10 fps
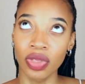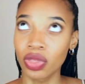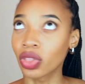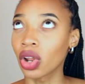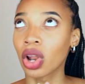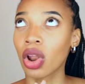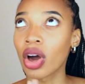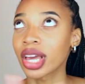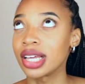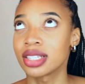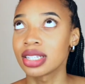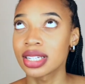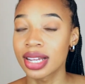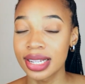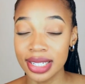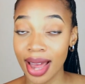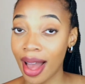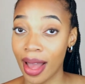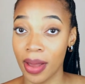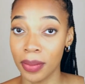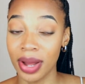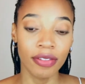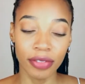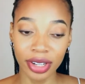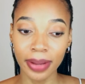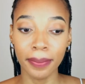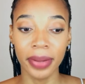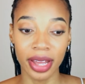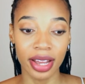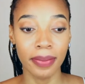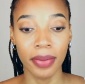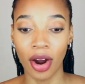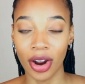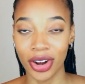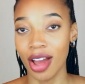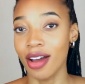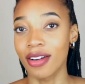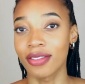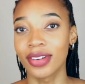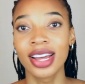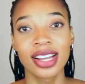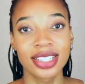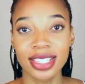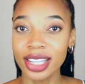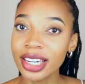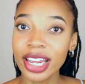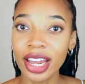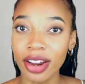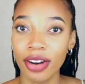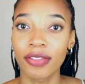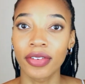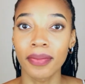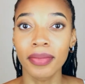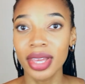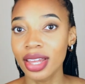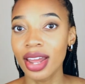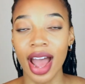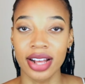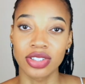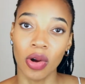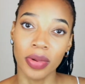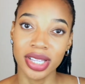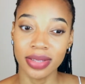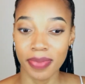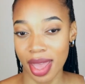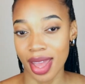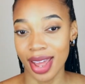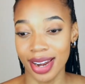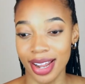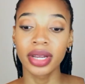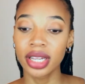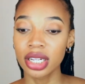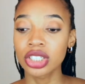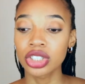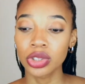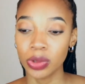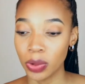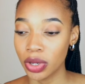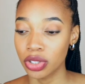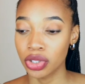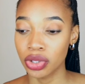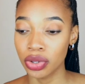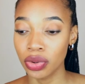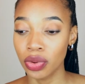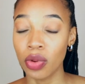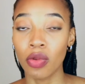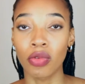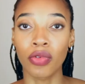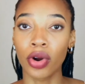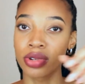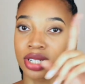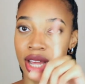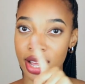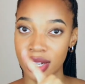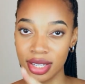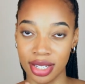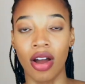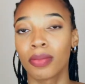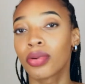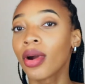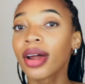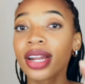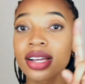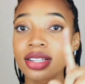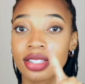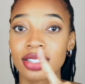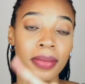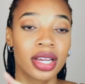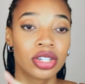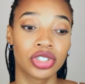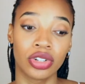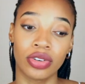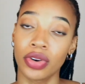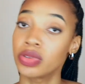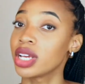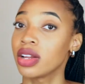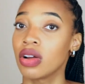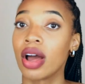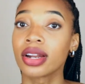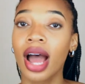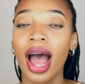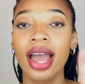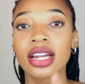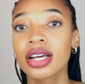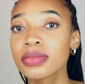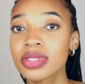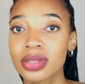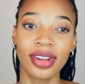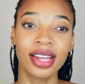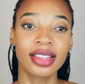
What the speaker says: the longest time. A really big part of skincare for me has always been making sure to rotate on products, making sure to rotate on items. I feel like